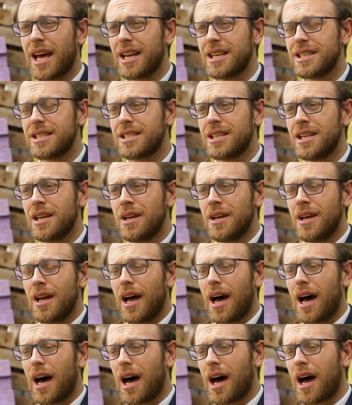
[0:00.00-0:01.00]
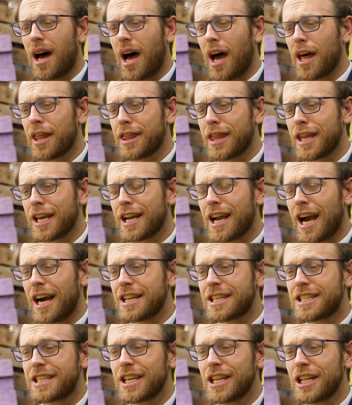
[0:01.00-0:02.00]
And I think
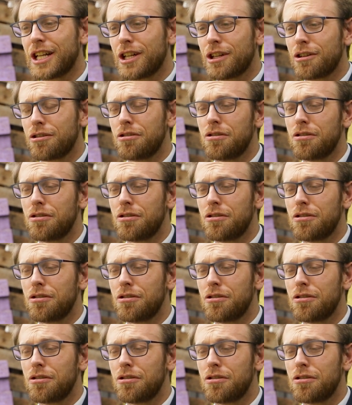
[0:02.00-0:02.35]
until